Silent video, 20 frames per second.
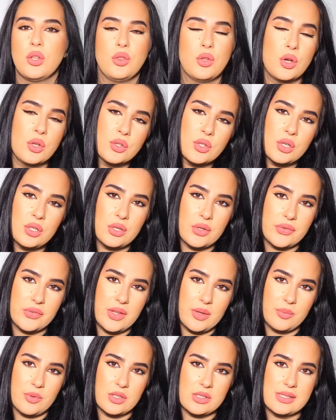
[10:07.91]
Not all of
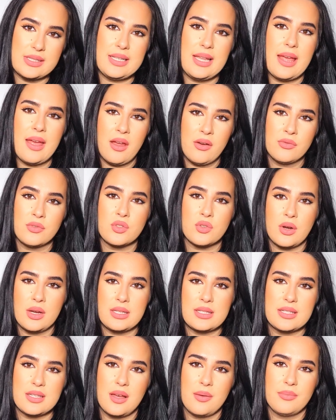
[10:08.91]
them, honestly. I have
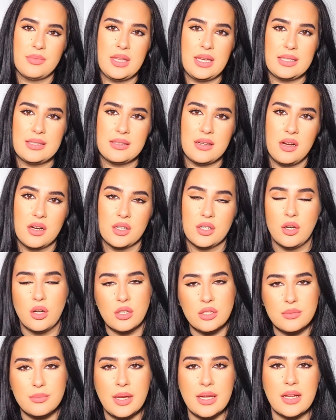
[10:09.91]
tried some that are
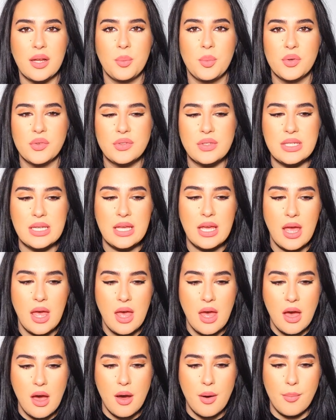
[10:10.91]
not my cup of tea,
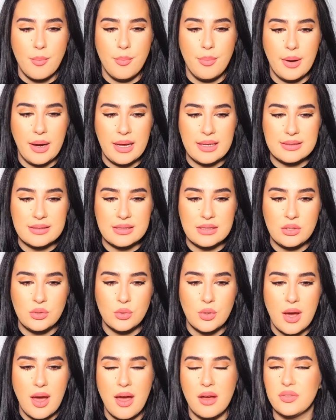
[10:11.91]
but
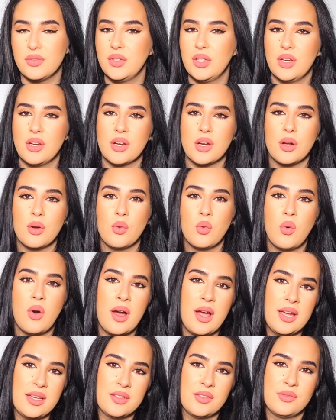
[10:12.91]
you have there a
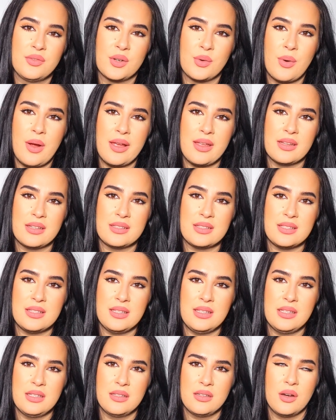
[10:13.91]
wide
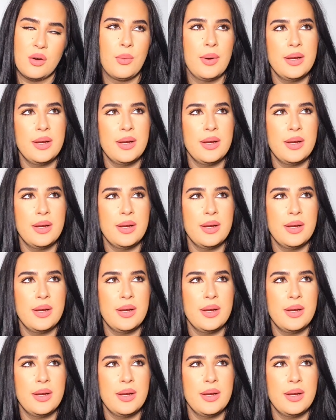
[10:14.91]
variety.